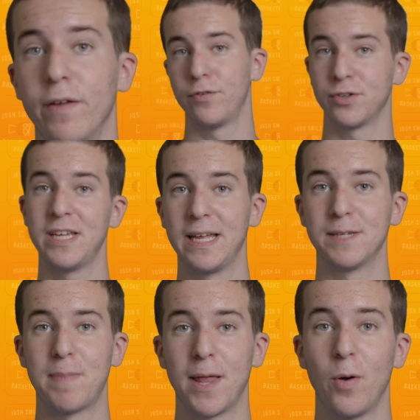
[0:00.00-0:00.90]
And if you're seeing
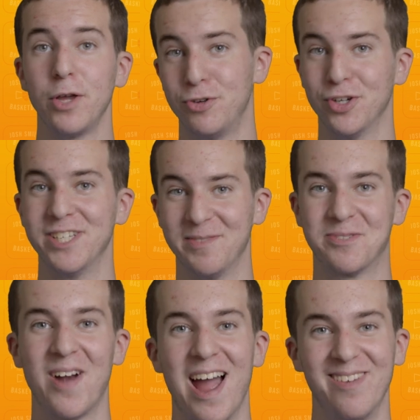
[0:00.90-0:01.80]
this, by the way, you should
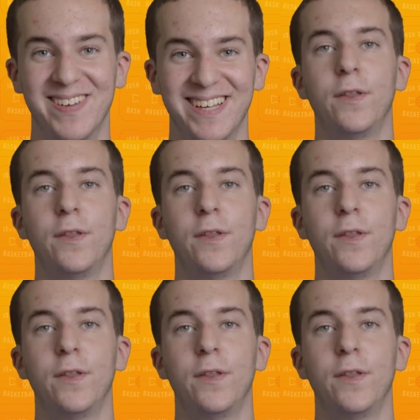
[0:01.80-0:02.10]
subscribe.